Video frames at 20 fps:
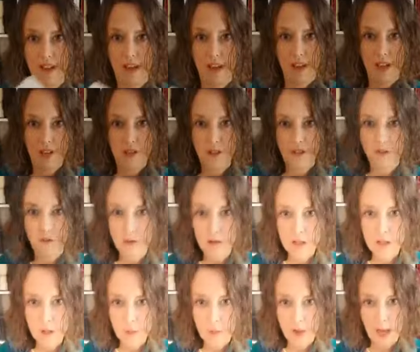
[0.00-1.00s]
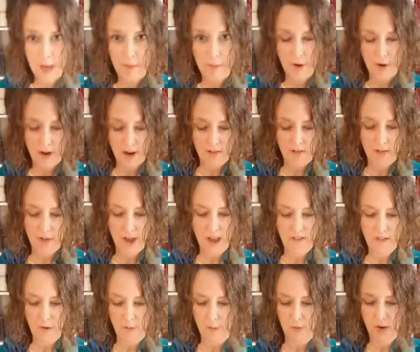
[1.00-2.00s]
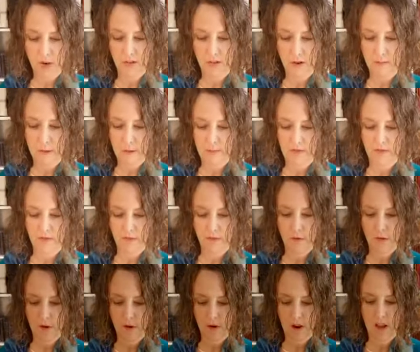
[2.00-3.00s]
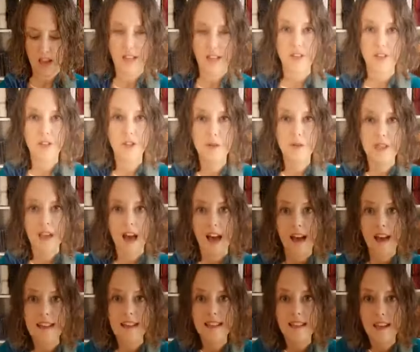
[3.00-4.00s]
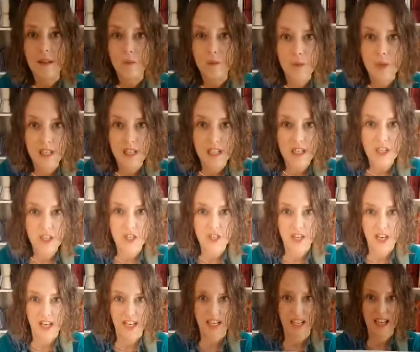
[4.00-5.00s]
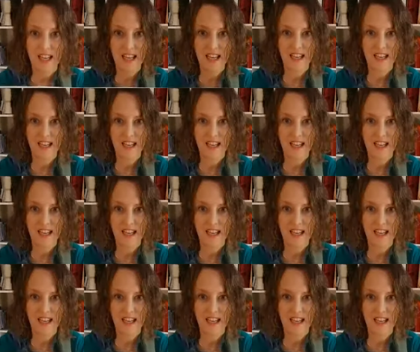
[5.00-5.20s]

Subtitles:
So the freezer paper, if you haven't worked from it before, has 2 sides, and one is shiny.